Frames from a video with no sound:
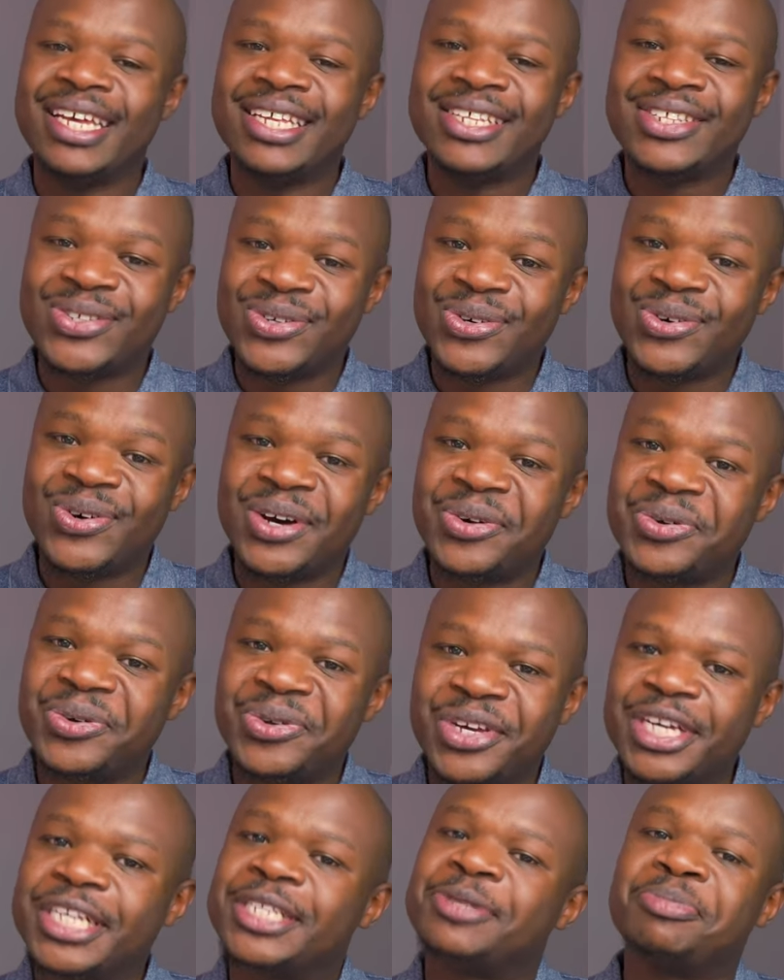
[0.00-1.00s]
So how
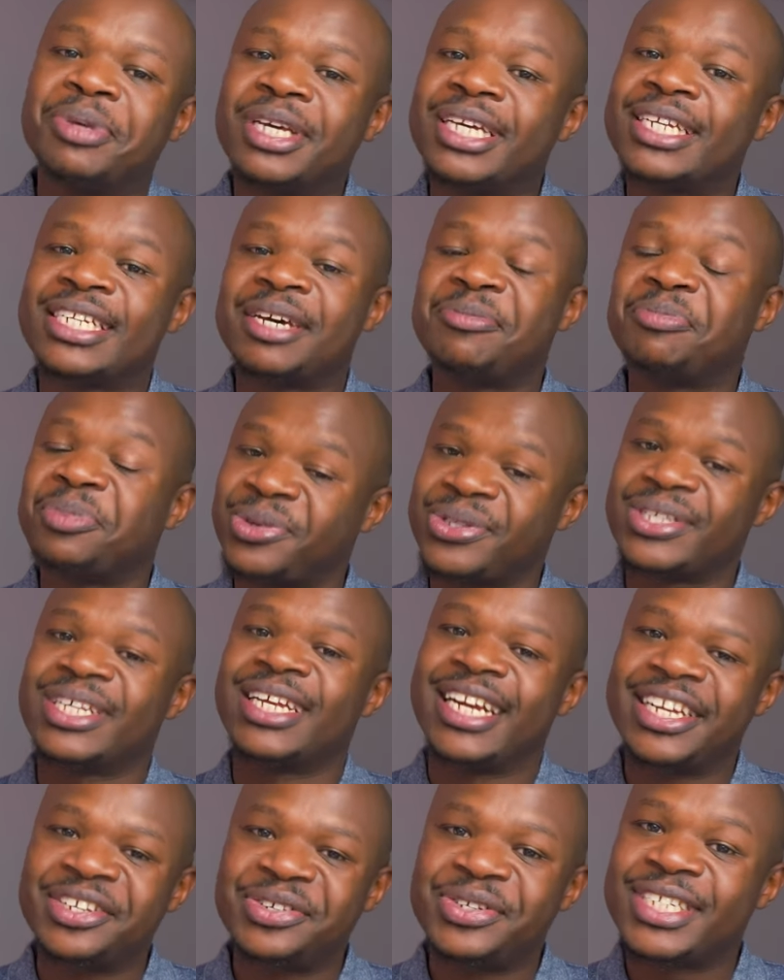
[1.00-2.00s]
do you expect a
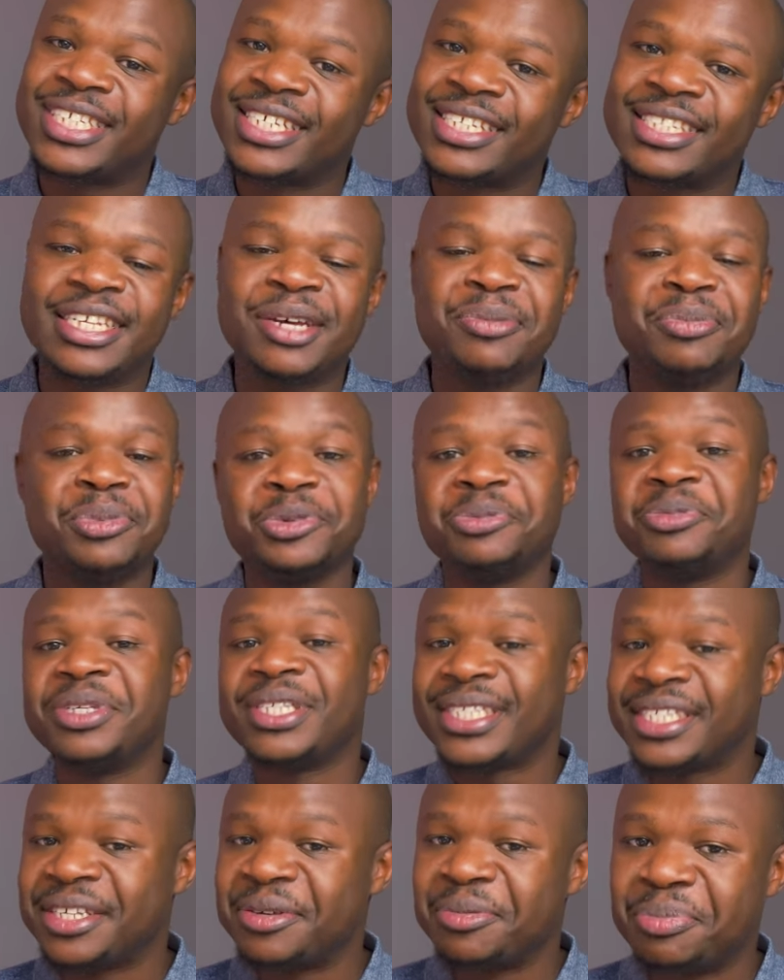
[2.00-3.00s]
postgraduate exam to be
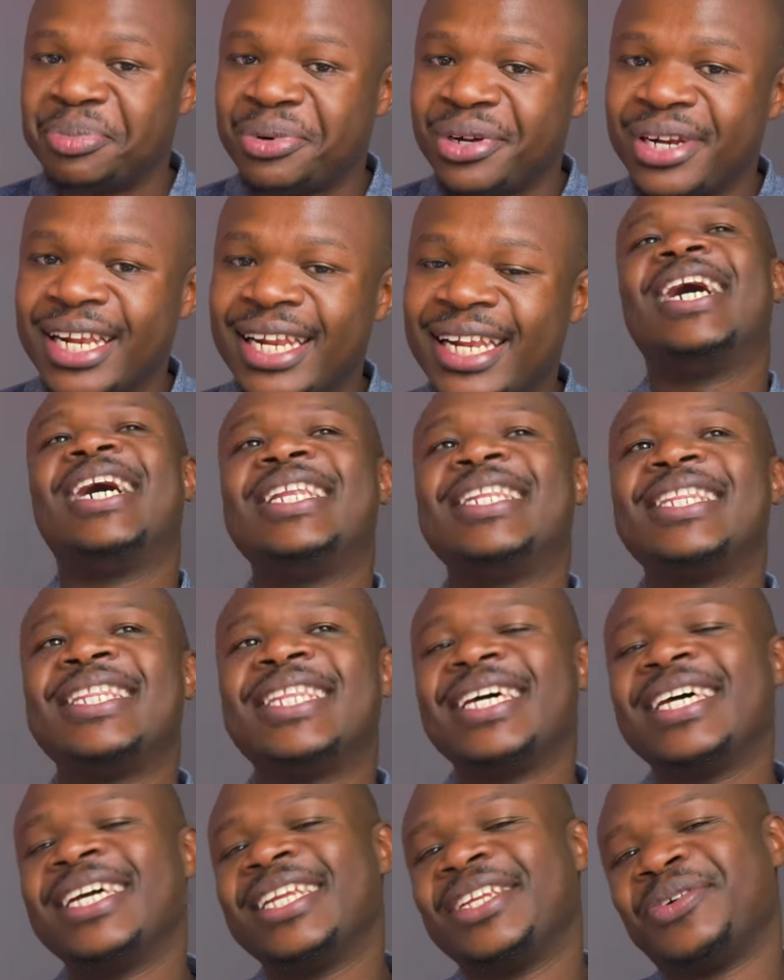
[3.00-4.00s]
simple? And
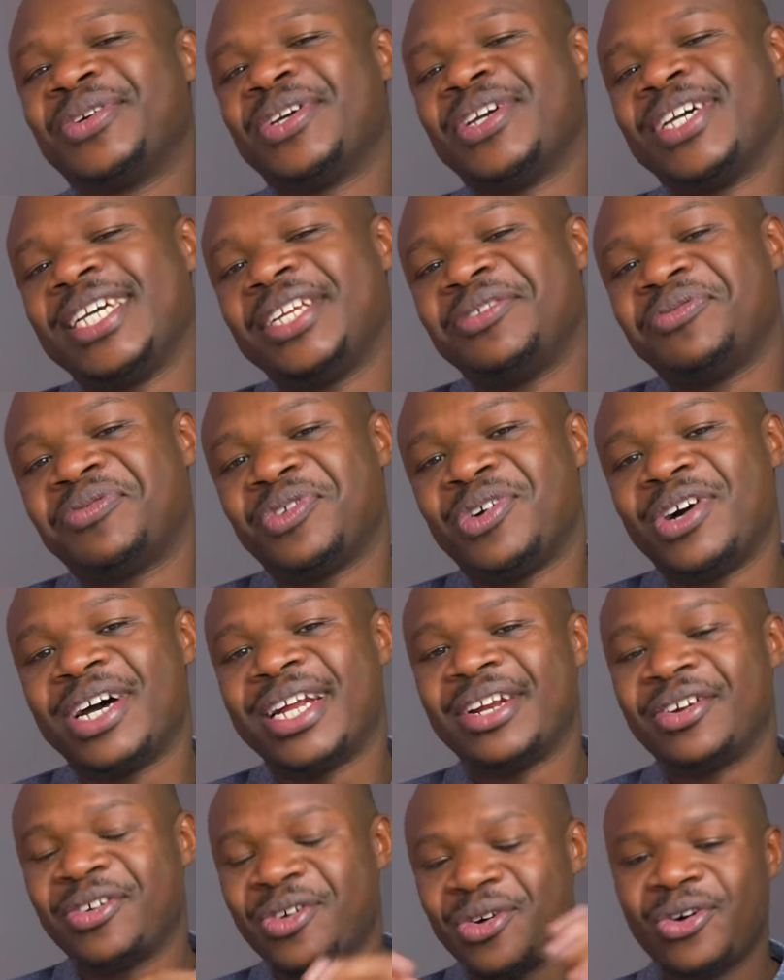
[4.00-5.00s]
then you go in for
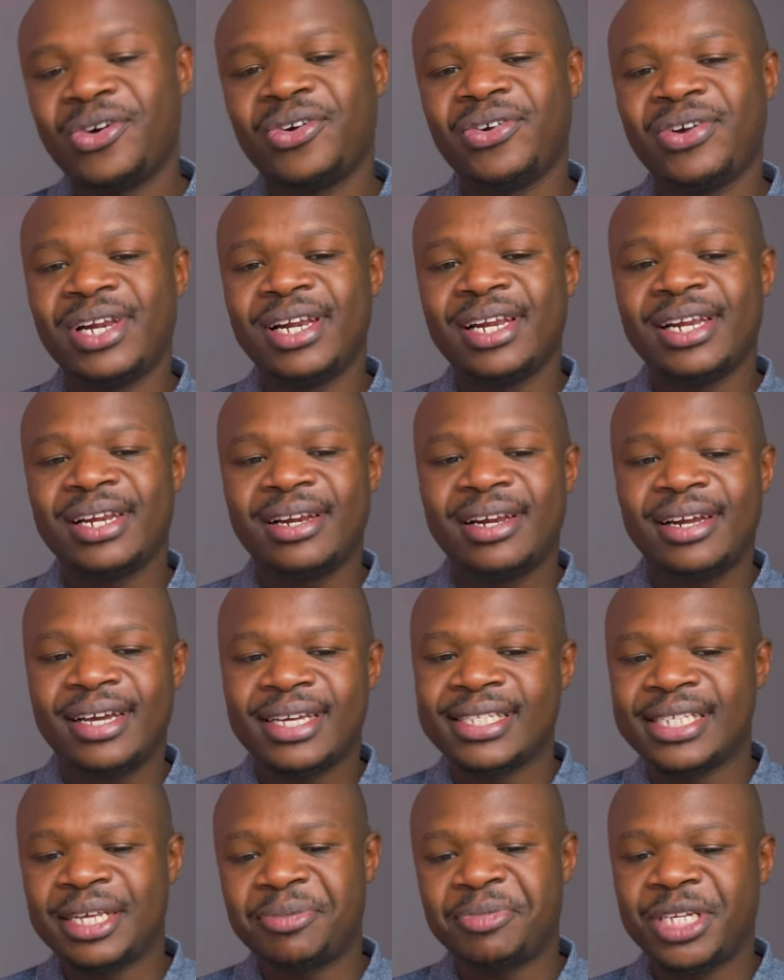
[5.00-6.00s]
an oral
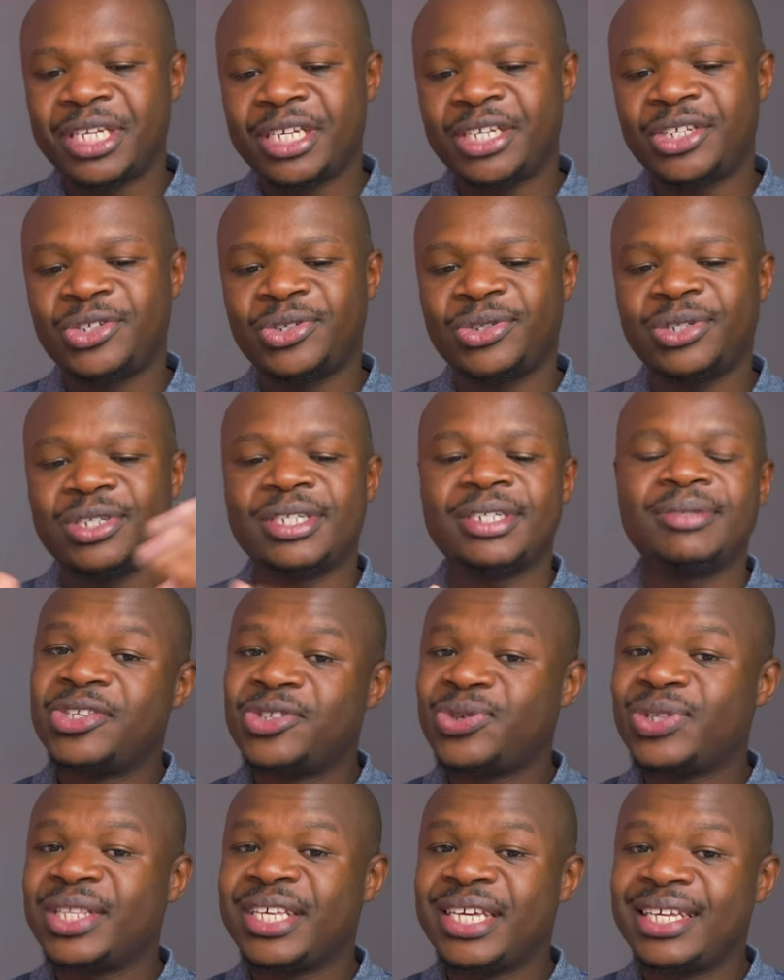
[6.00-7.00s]
examination.
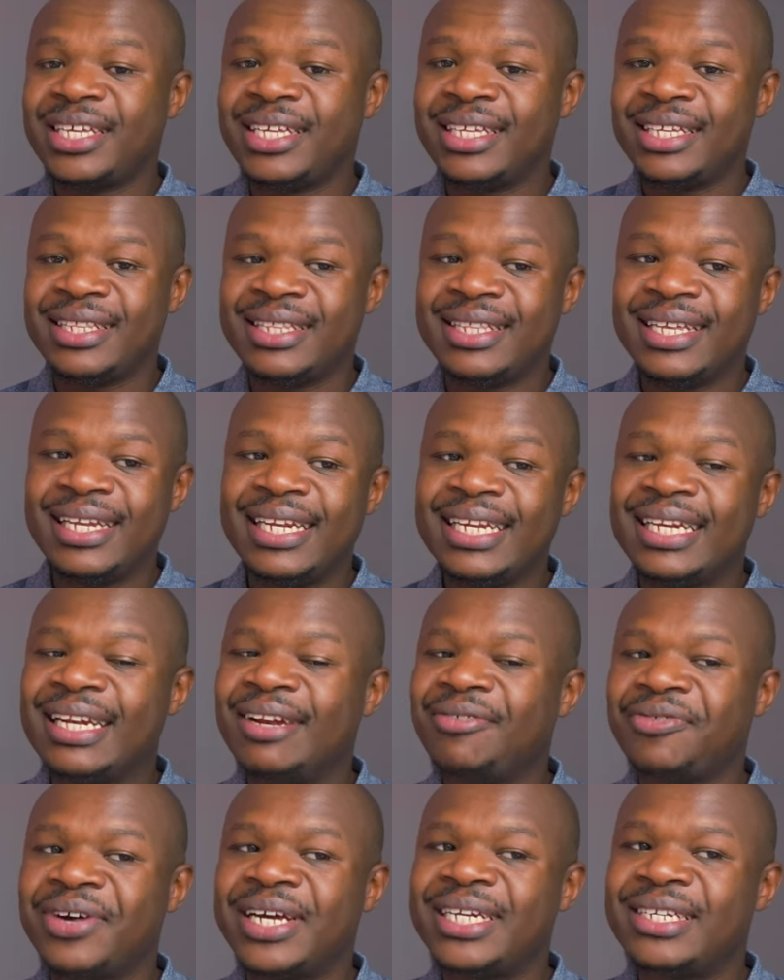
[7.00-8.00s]
So the, the
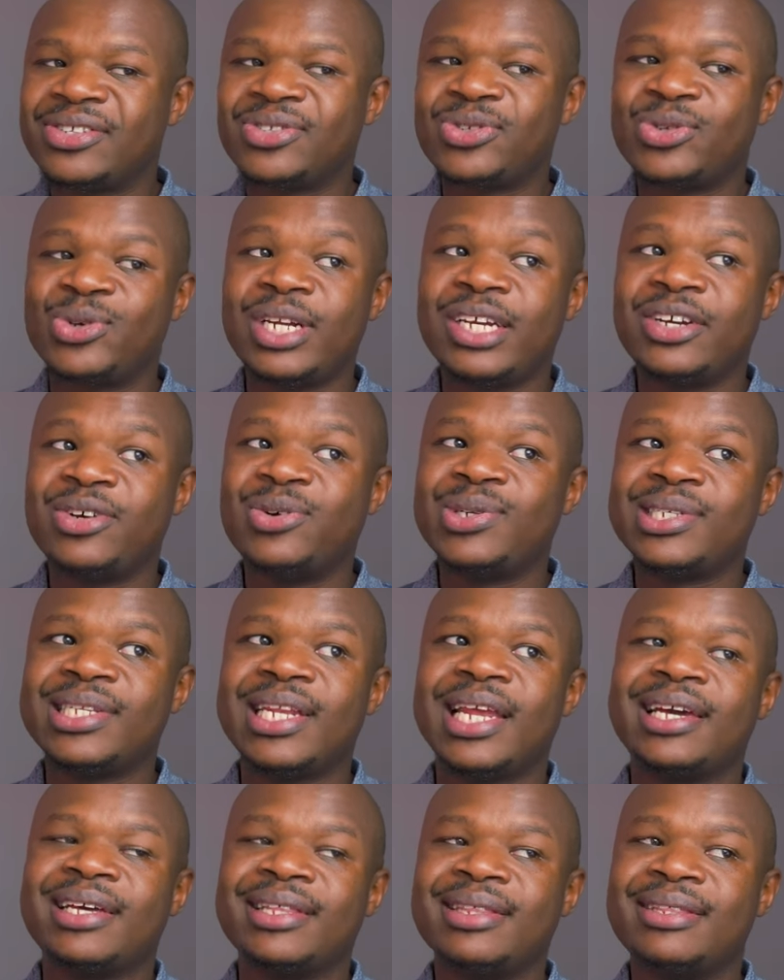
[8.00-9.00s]
little funny story goes
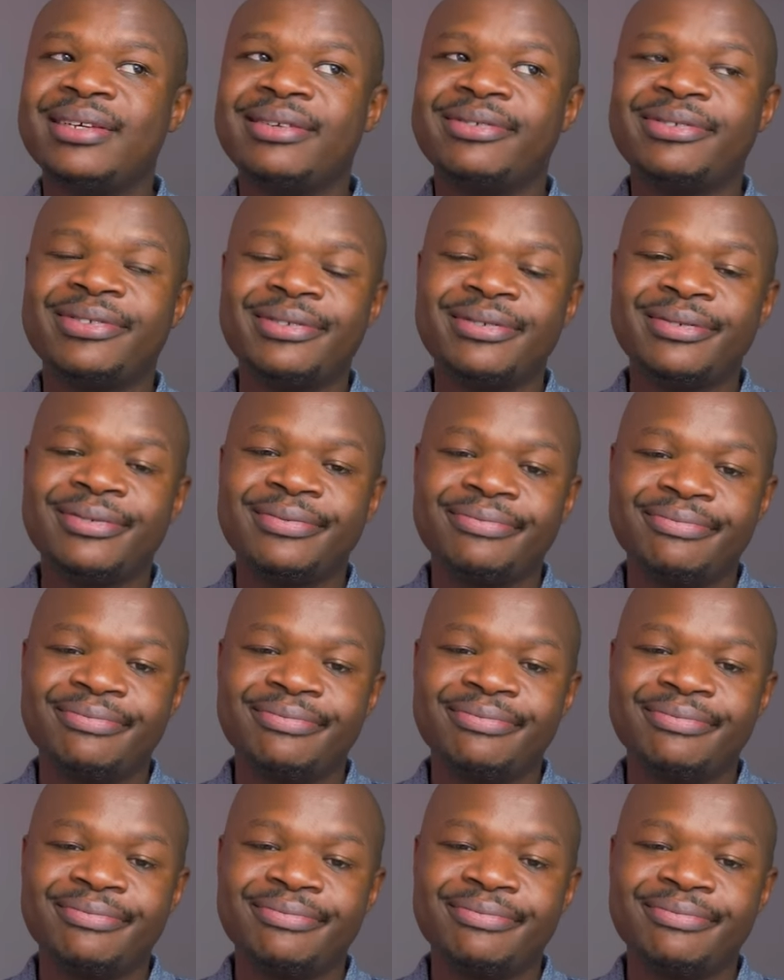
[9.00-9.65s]
like this.